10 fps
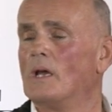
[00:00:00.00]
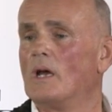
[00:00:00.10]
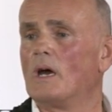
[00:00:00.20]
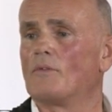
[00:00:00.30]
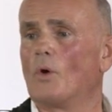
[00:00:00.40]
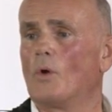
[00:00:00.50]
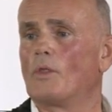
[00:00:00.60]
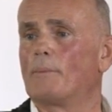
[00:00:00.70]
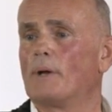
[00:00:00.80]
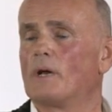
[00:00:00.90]
Of all the
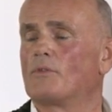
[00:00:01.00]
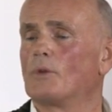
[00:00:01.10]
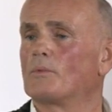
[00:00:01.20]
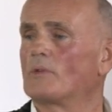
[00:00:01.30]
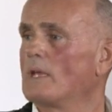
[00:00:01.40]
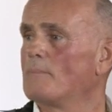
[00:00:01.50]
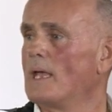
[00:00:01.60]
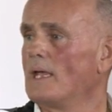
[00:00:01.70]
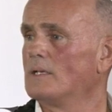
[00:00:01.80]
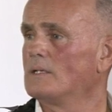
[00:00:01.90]
perfumes they
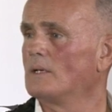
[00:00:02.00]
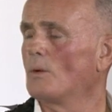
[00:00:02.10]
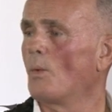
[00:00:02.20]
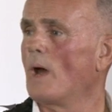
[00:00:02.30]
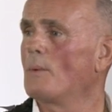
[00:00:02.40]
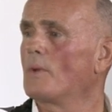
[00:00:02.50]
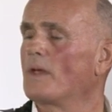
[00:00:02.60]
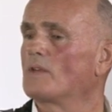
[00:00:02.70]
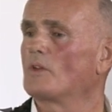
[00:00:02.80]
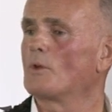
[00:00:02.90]
made, why were they
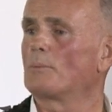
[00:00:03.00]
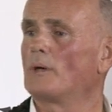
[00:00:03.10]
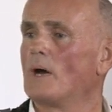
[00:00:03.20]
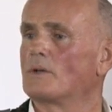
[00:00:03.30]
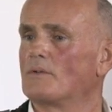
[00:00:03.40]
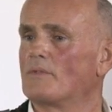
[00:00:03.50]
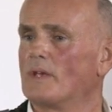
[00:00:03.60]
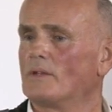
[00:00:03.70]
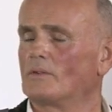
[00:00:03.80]
so proud of this?